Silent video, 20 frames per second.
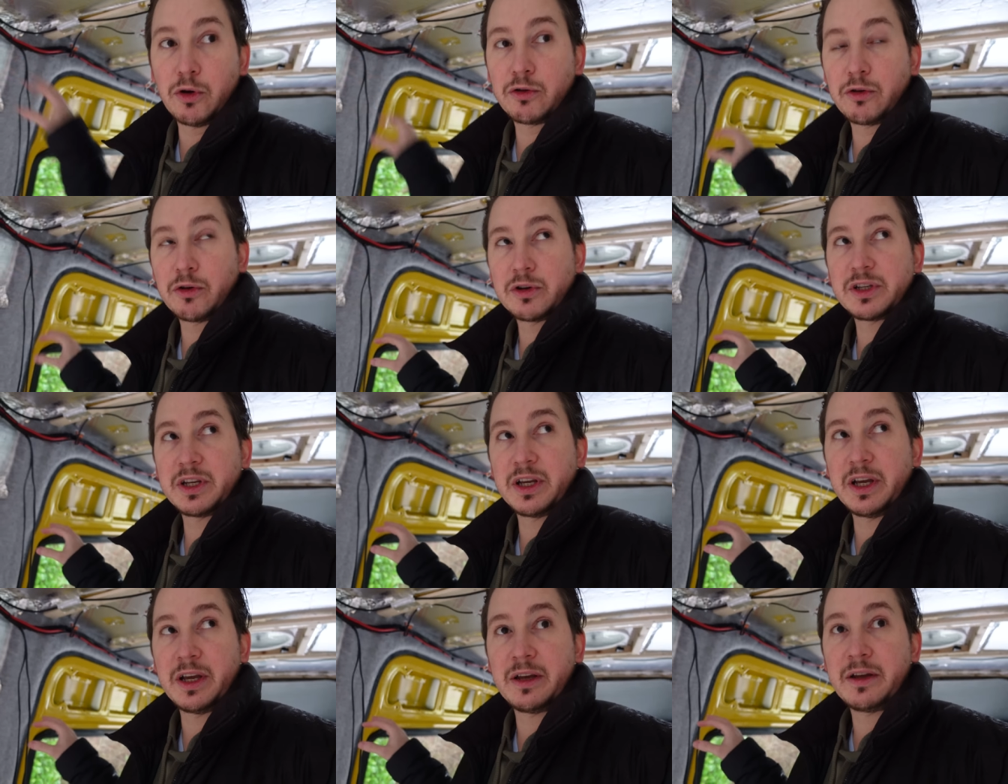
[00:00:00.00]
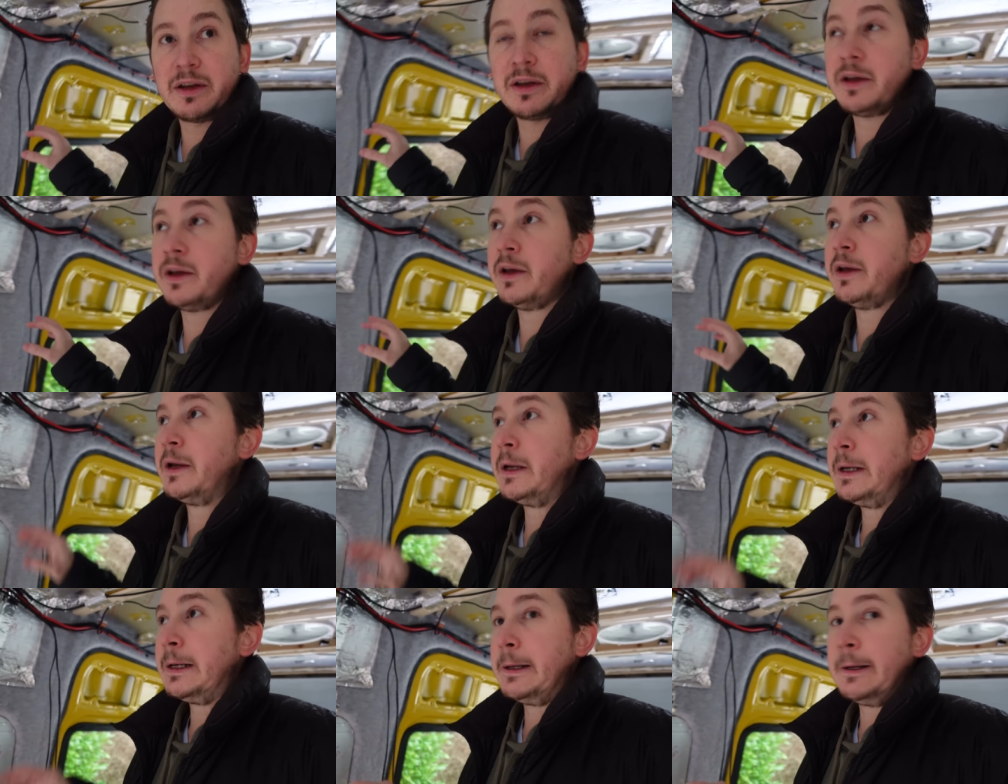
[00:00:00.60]
across here.
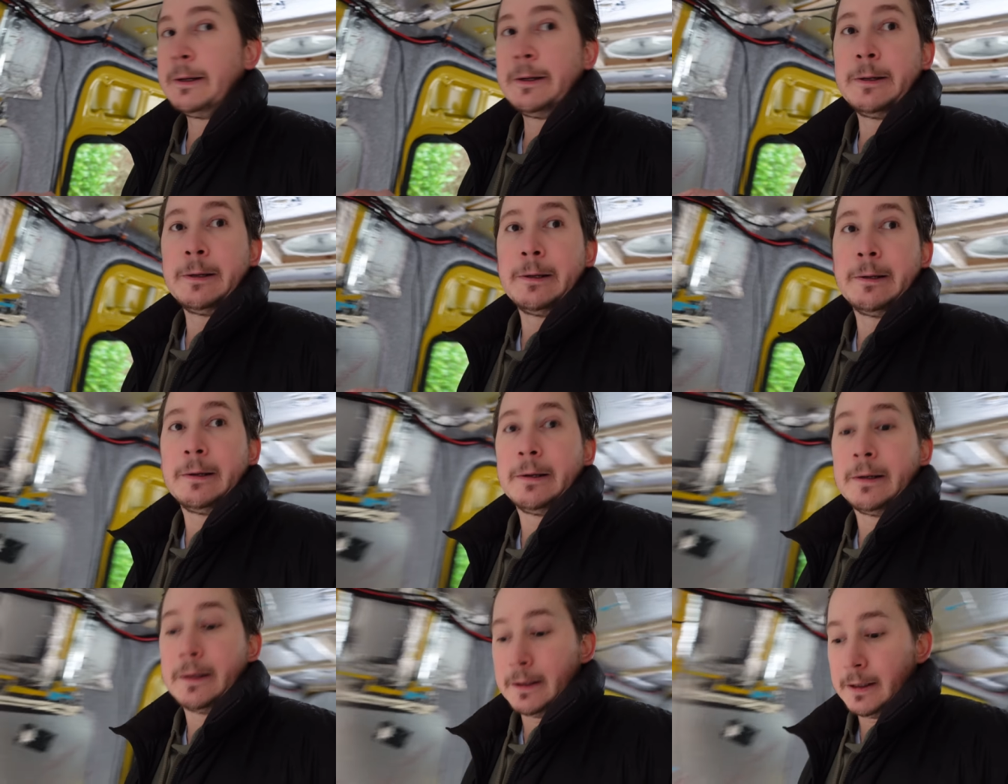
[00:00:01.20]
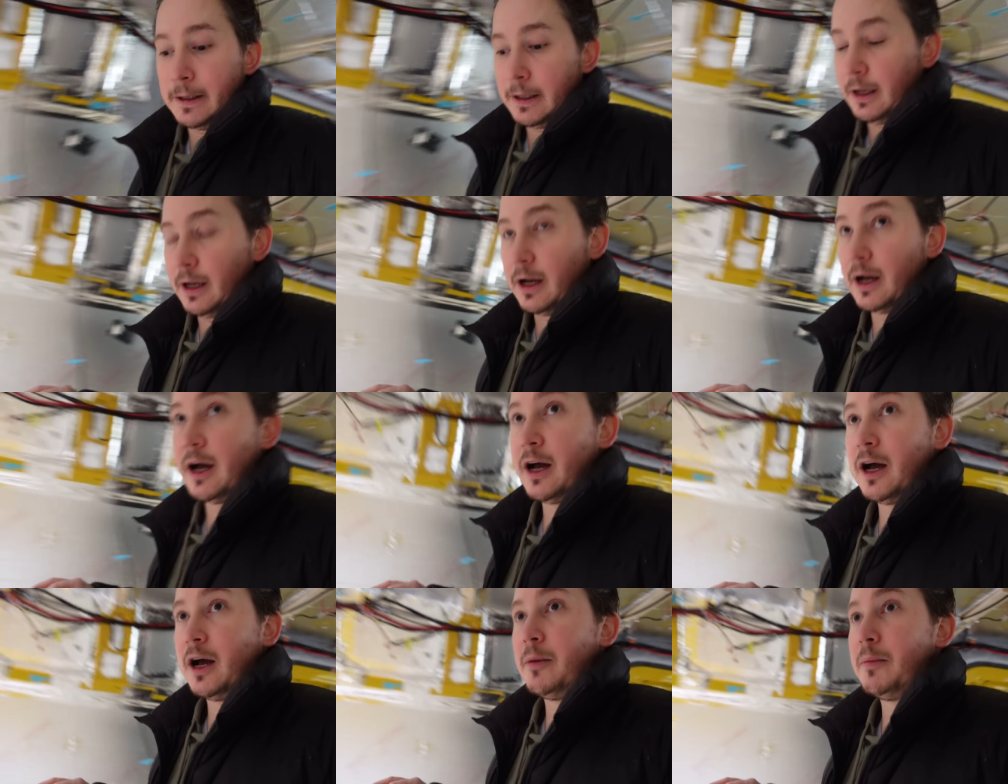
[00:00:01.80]

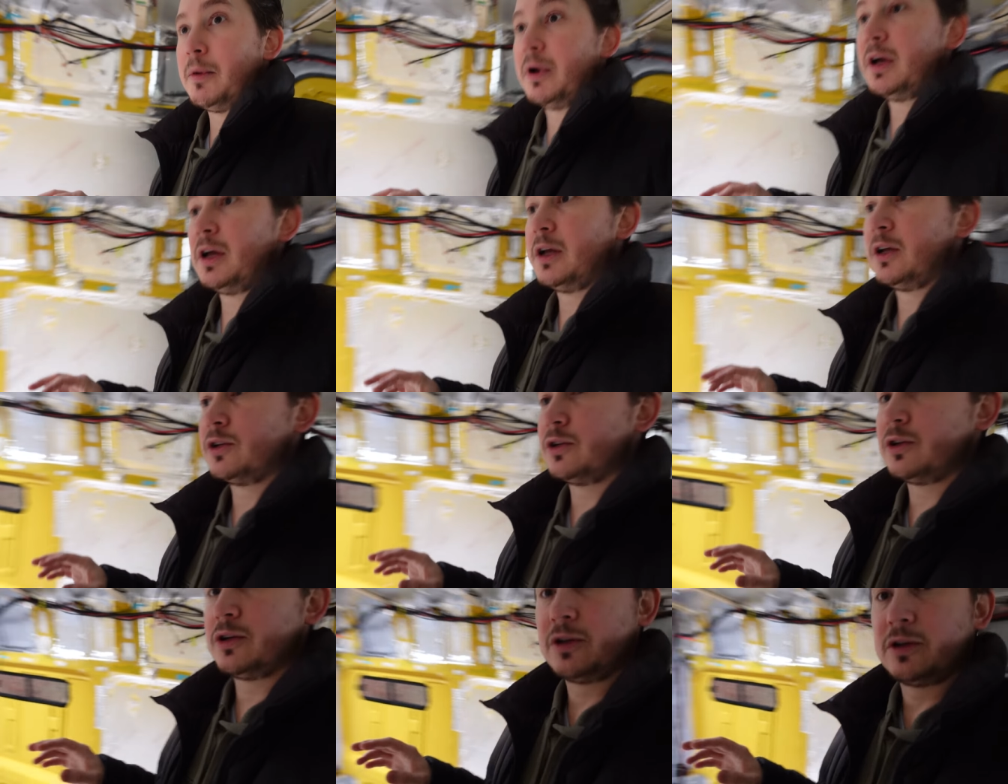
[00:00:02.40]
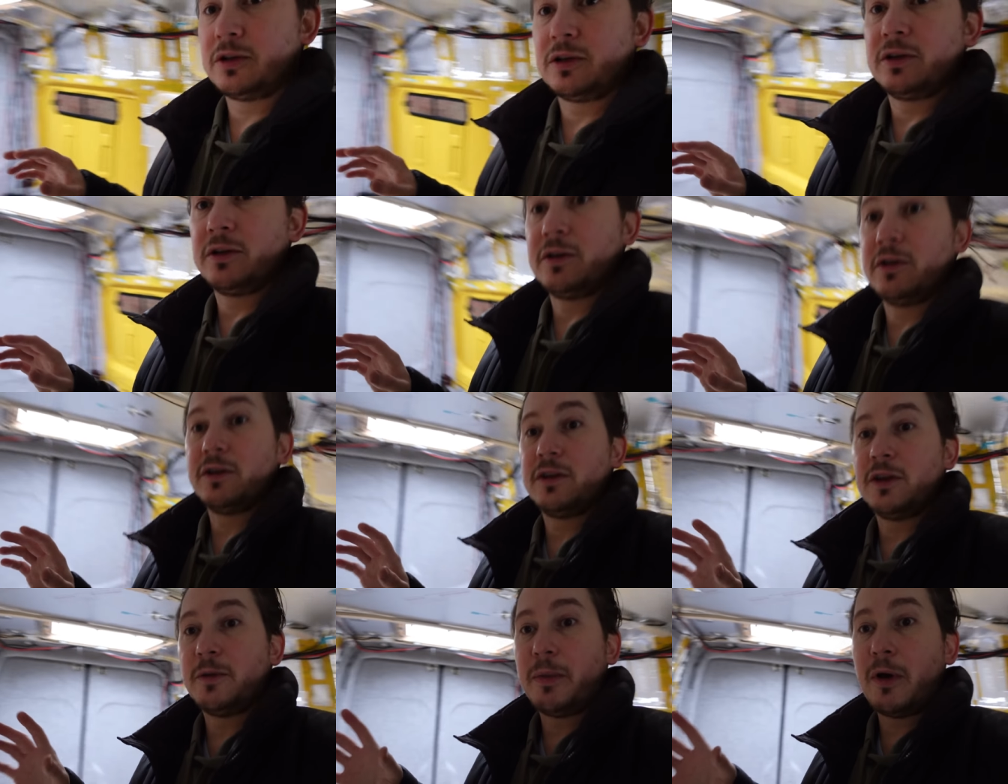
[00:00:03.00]
The
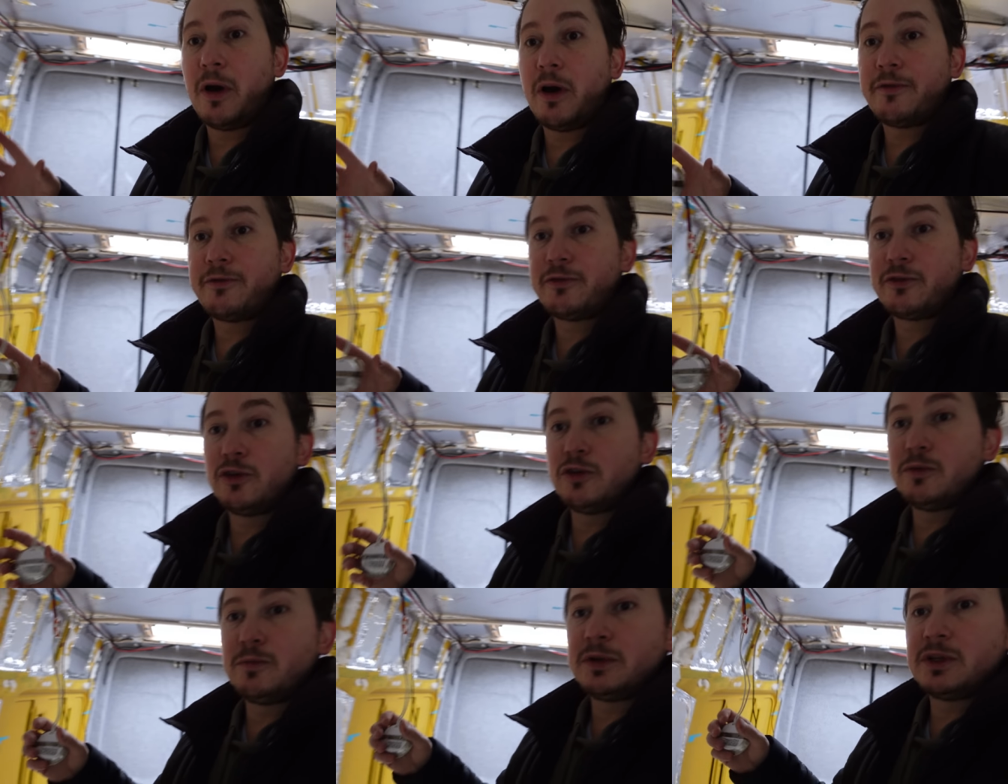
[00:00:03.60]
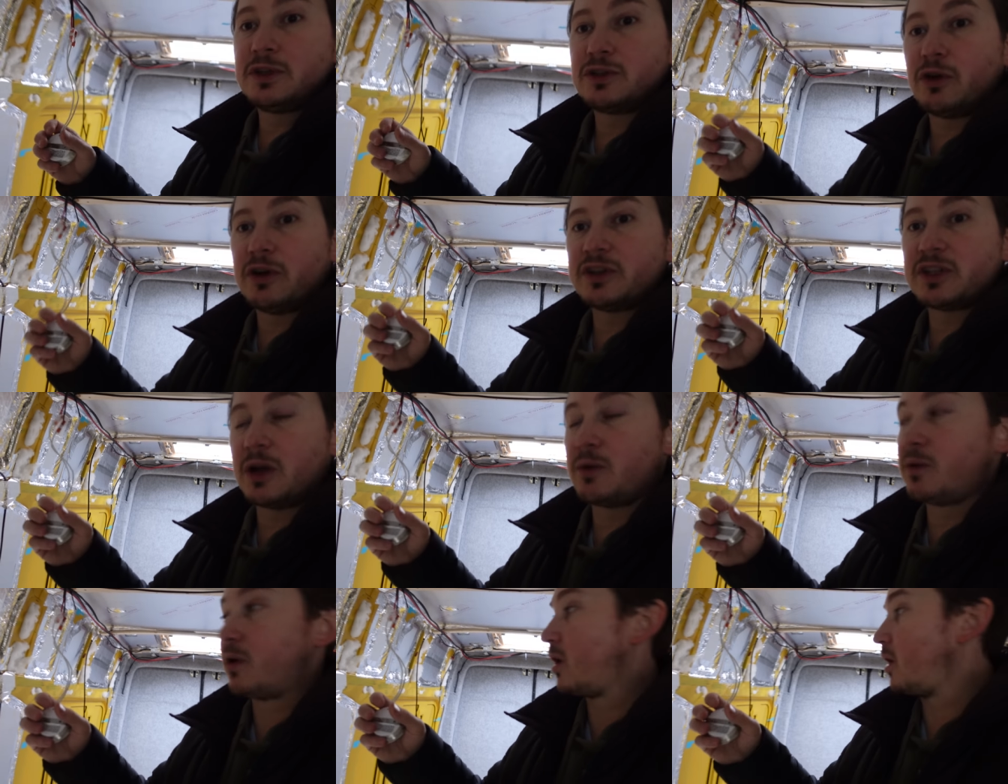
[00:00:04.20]
bathroom has got its
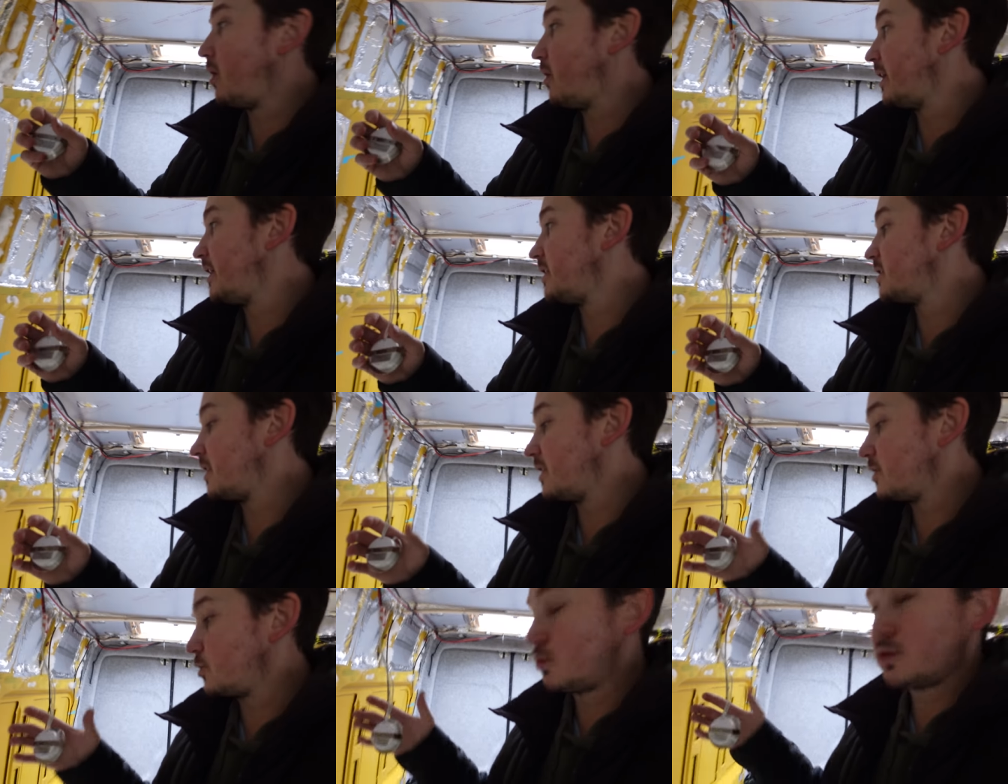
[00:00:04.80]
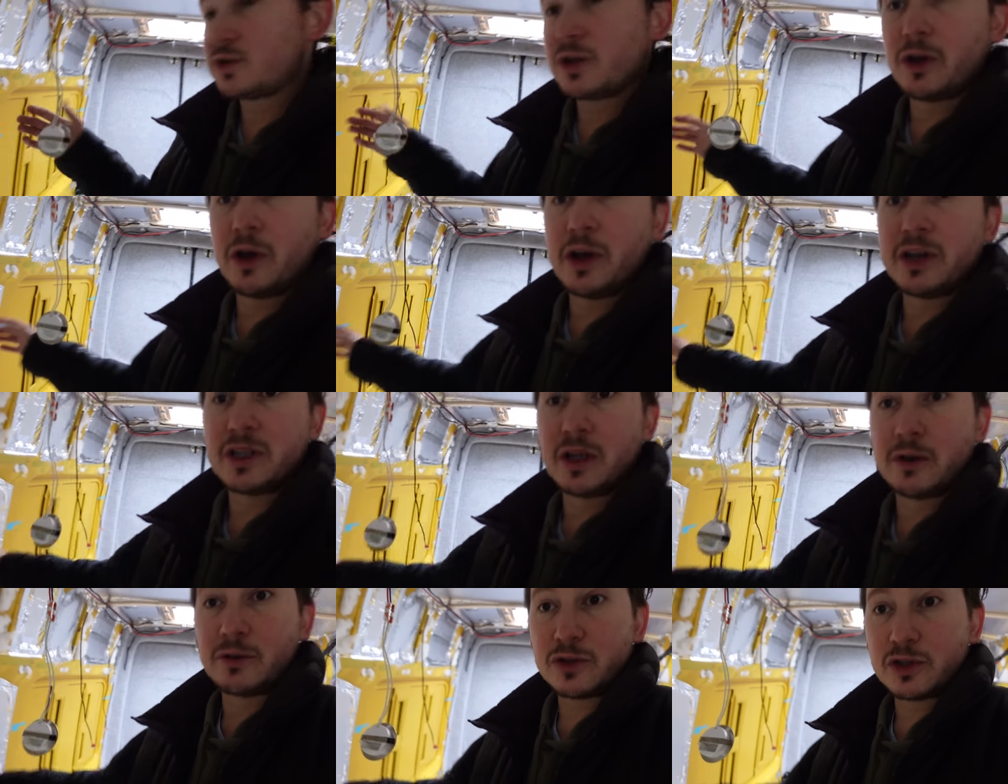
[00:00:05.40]
own light, it's also got
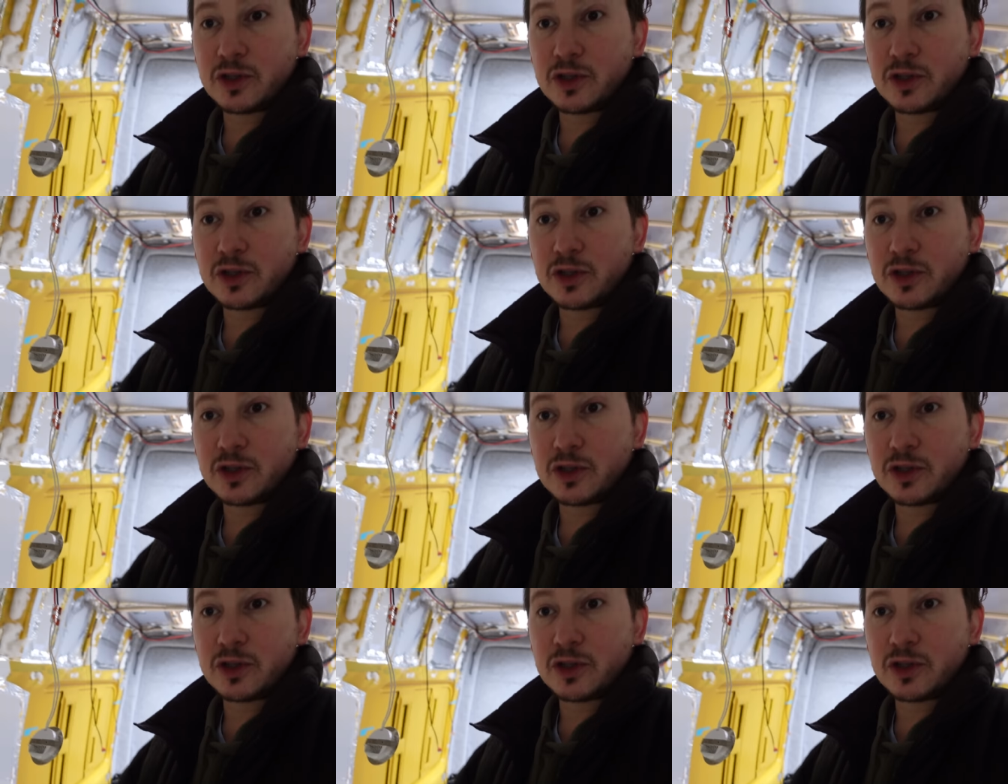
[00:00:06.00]
its own